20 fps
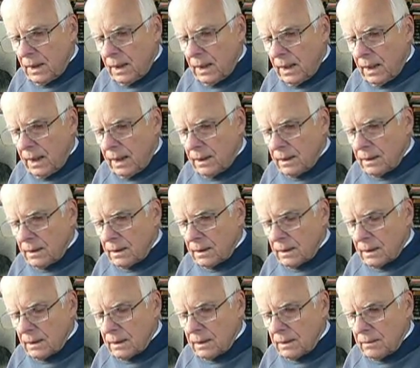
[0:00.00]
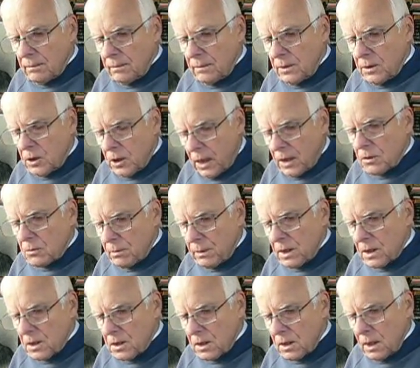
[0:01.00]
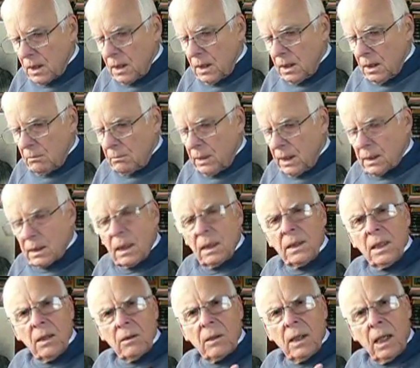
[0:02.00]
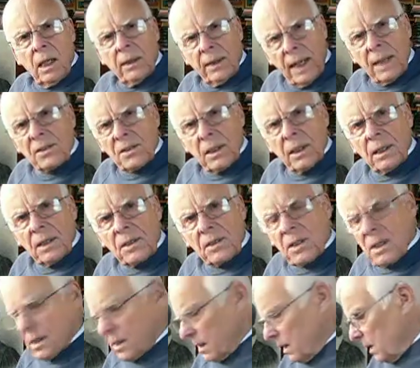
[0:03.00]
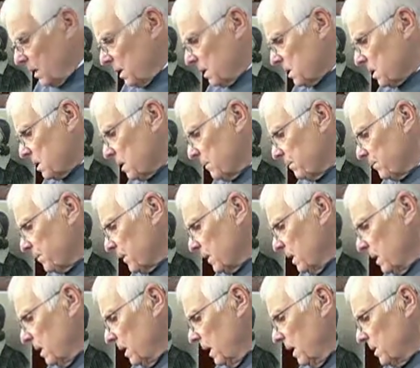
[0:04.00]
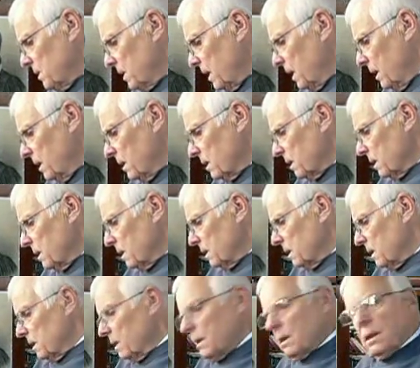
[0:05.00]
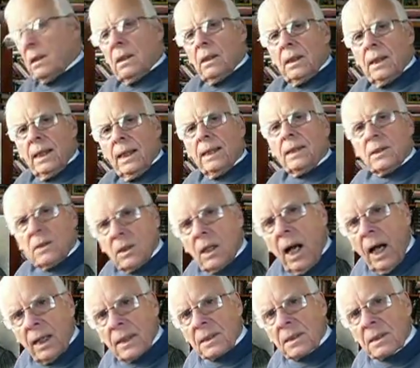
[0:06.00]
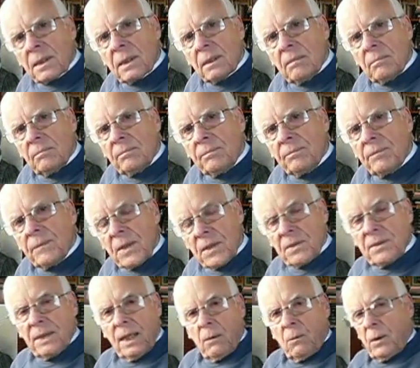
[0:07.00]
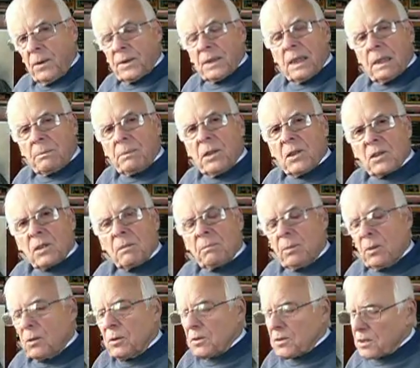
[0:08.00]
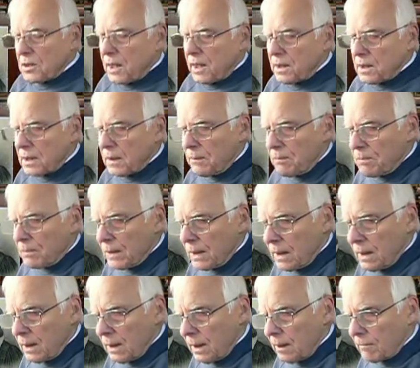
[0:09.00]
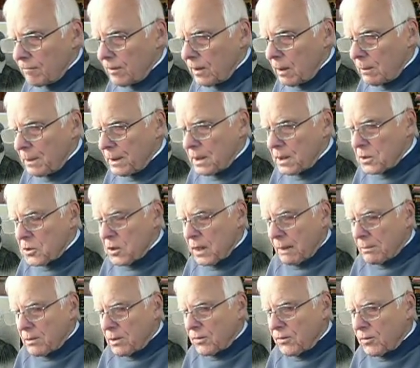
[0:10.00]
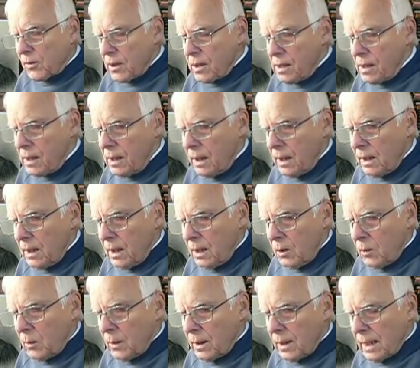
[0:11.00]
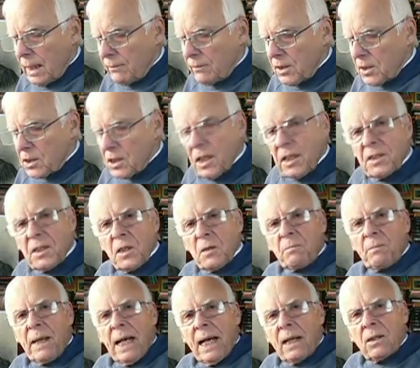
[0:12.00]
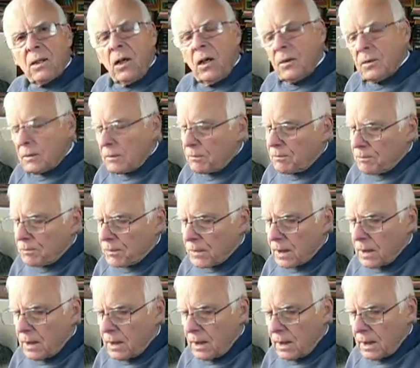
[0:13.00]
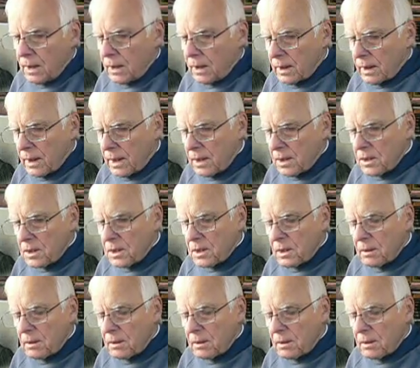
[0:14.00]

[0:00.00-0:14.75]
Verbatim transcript: and judgments, but no, our excellency is indeed in Christ. Isn't that what the Apostle Paul said in Philippians chapter 3, where having turned his back on uh, his